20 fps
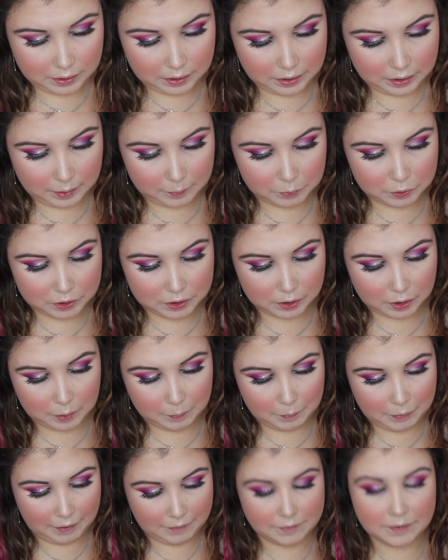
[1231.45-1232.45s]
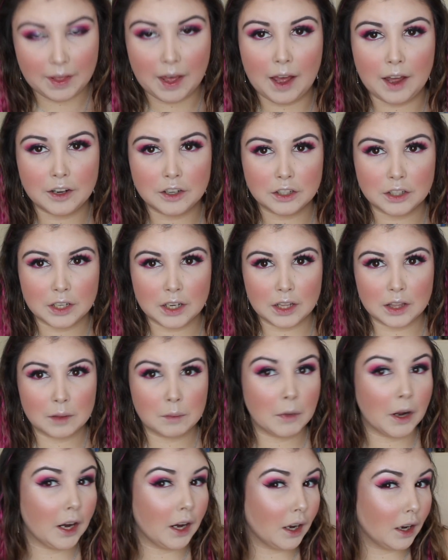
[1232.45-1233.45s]
And I'm just gonna buff that underneath
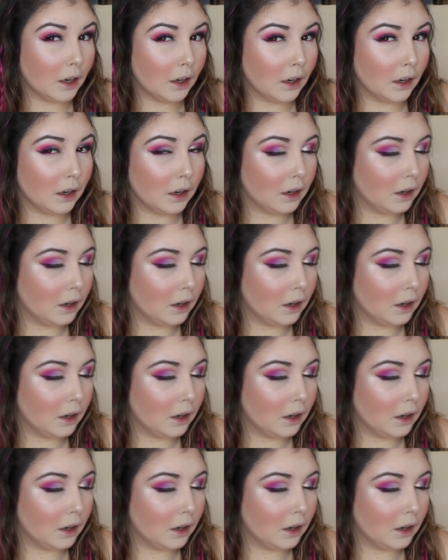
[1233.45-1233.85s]
my